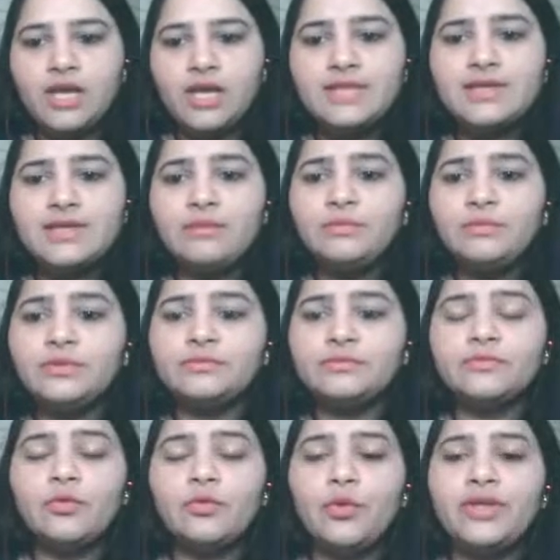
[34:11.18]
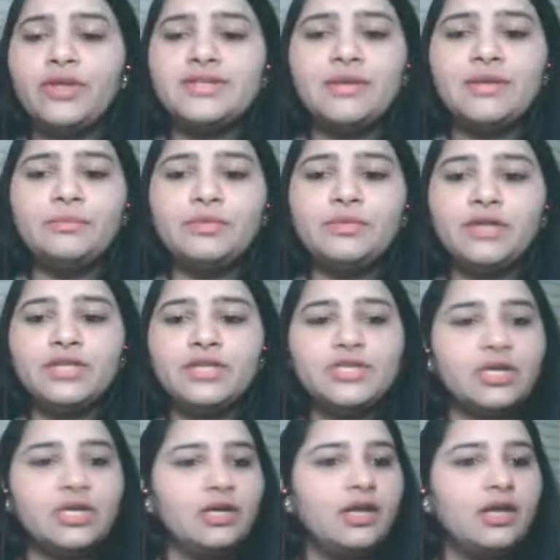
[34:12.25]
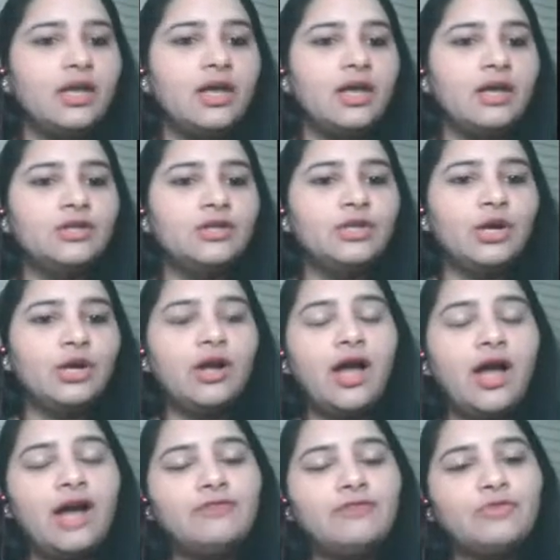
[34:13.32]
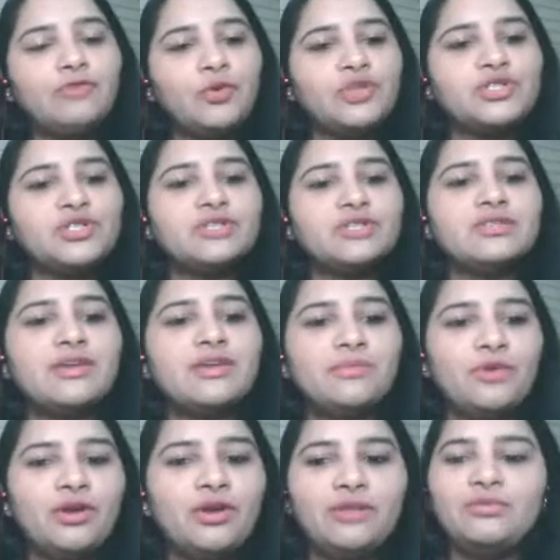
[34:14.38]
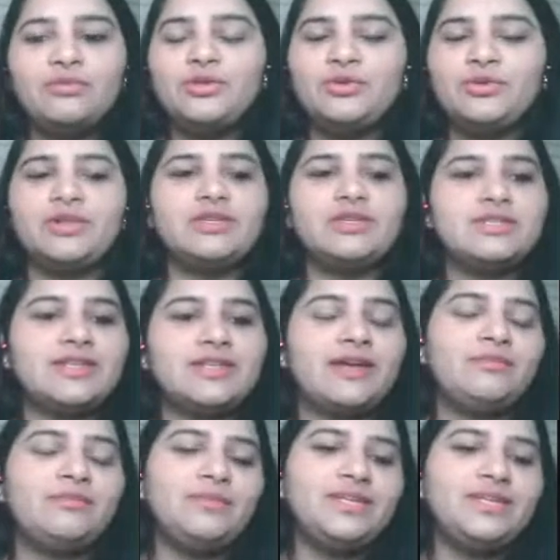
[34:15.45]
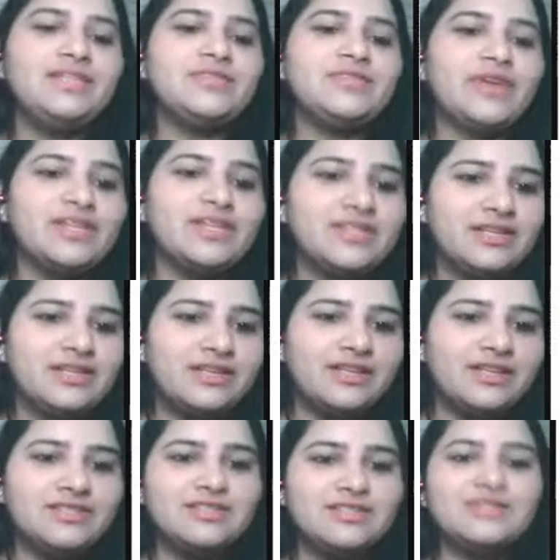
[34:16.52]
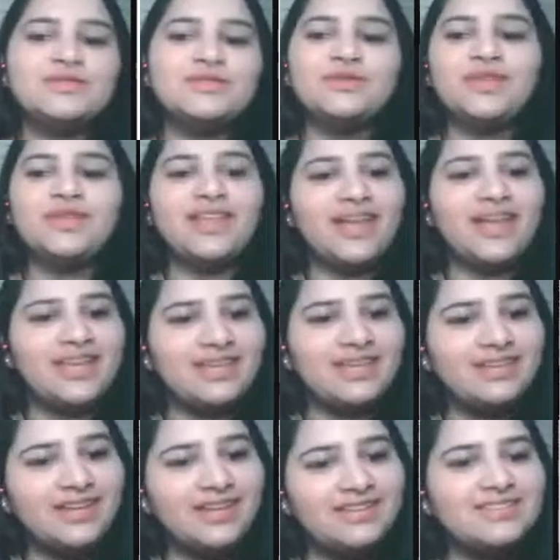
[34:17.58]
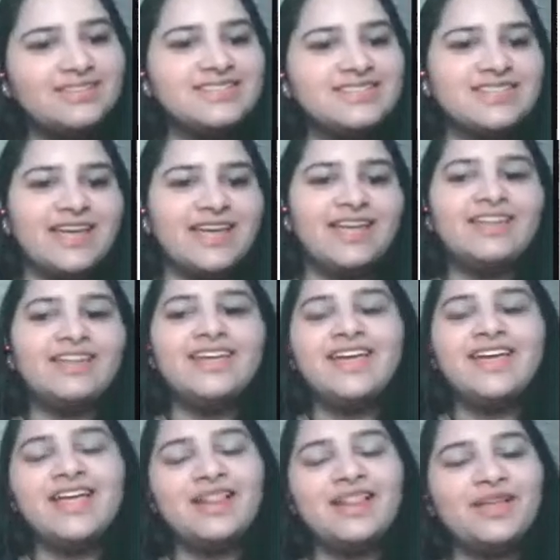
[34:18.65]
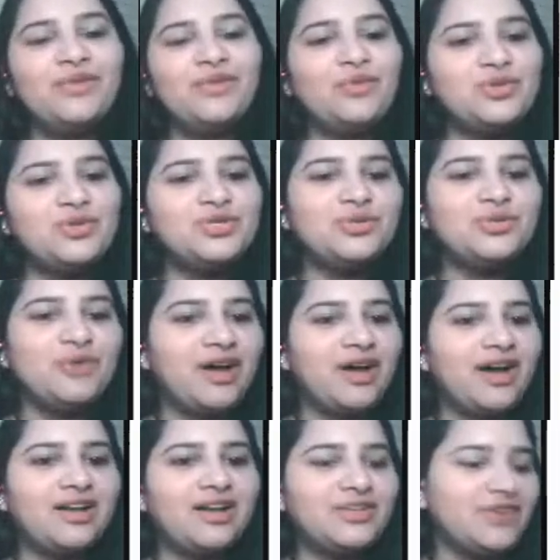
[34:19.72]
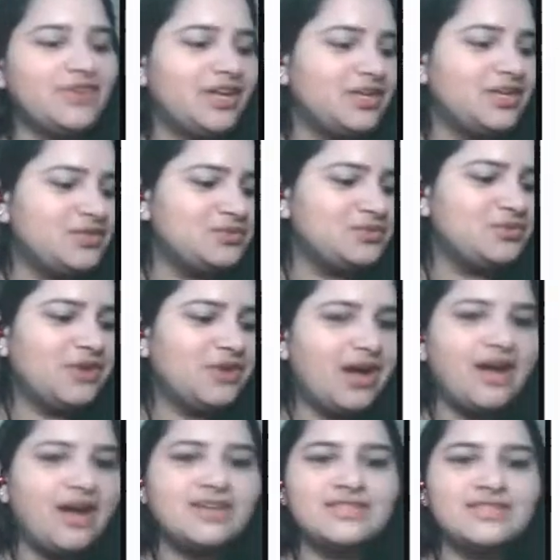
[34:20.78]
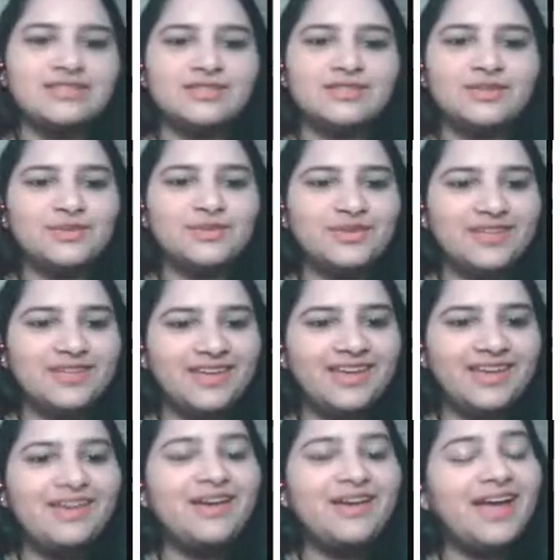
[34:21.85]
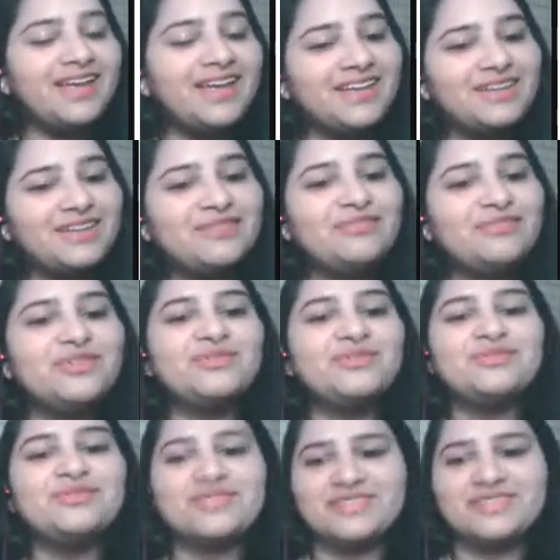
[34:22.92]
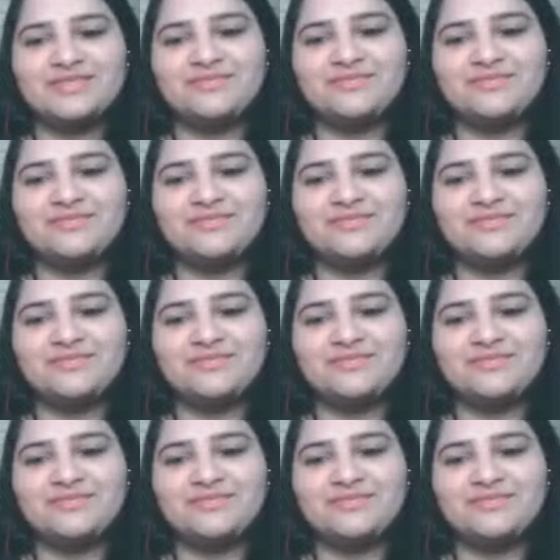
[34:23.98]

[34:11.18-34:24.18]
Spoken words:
Example. What example, Ajay? Your half questions I'm not able to understand. Please write sentences so that I can understand that what you are trying to ask. Okay, I get confused.